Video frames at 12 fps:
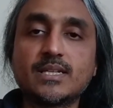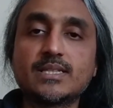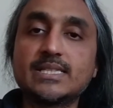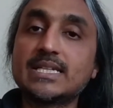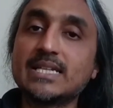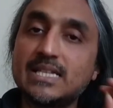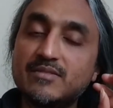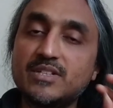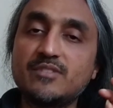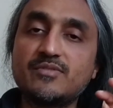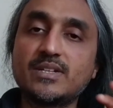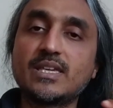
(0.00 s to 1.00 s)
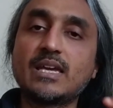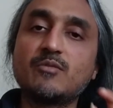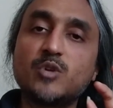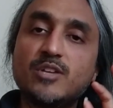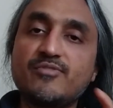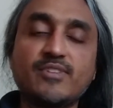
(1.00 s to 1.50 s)
then even if I have
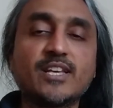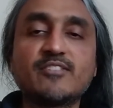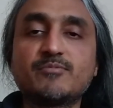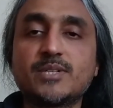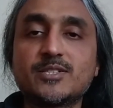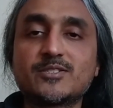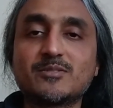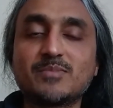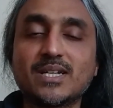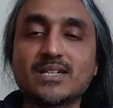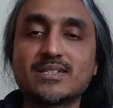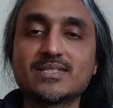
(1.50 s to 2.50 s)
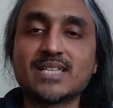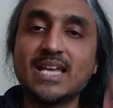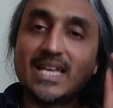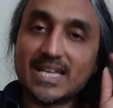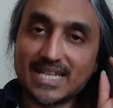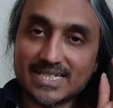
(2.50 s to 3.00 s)
only 5 minutes to practice,
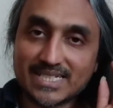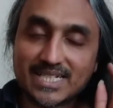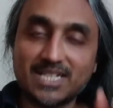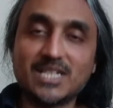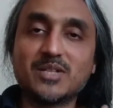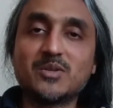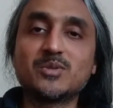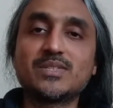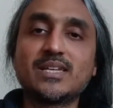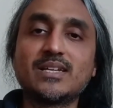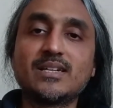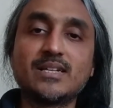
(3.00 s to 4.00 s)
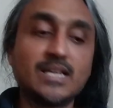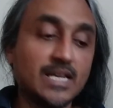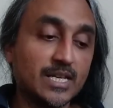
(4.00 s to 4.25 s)
I can directly go there,